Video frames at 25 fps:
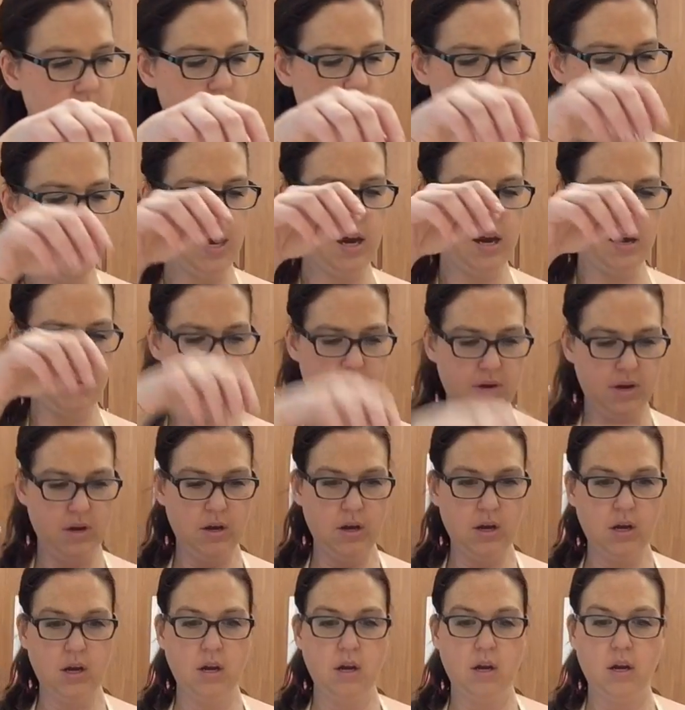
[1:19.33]

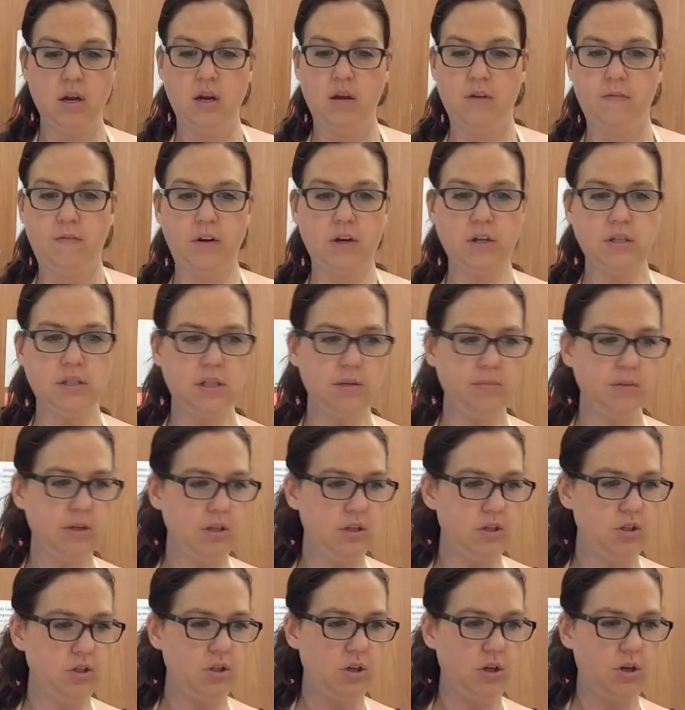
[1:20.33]
first I'm going
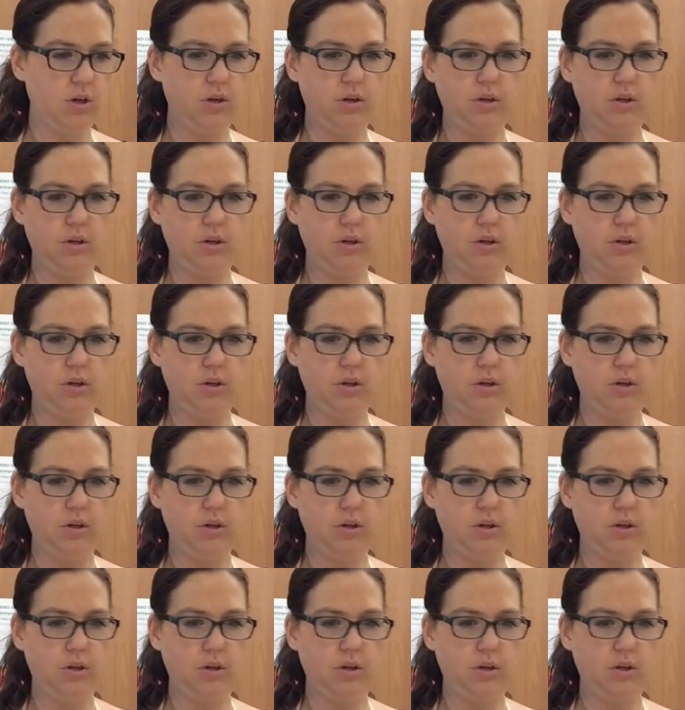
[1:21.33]
to show